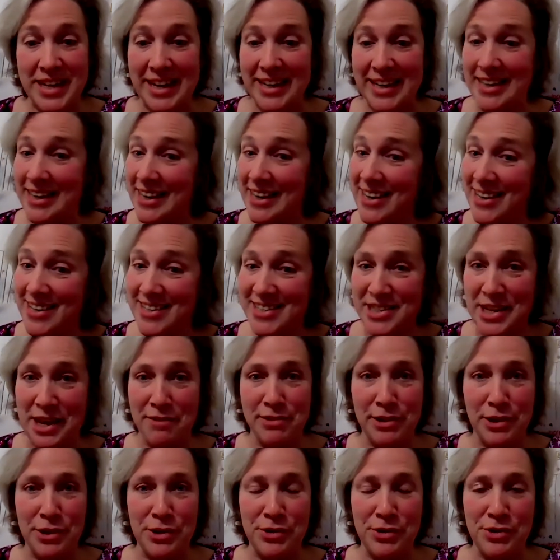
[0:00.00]
techniques
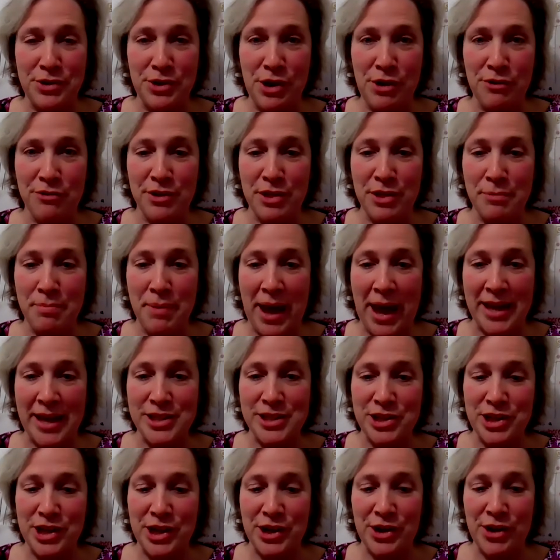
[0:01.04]
I've learned over the
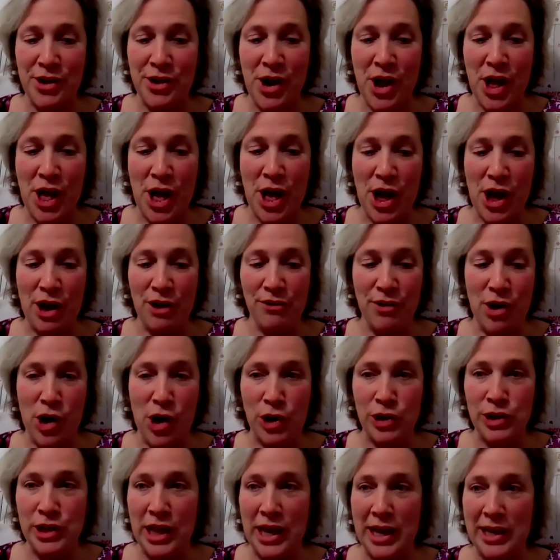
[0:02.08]
past year of
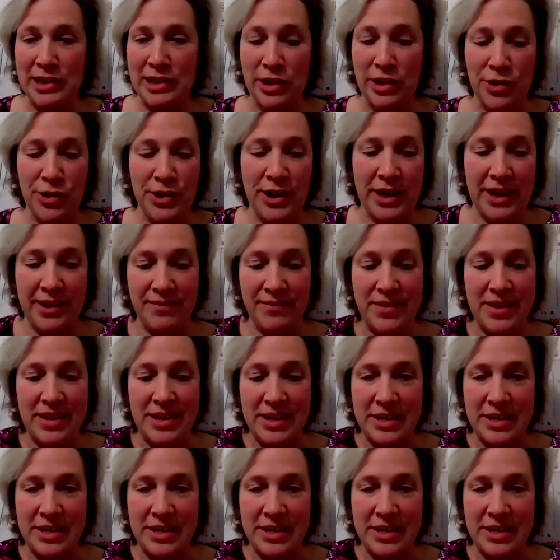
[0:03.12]
online learning.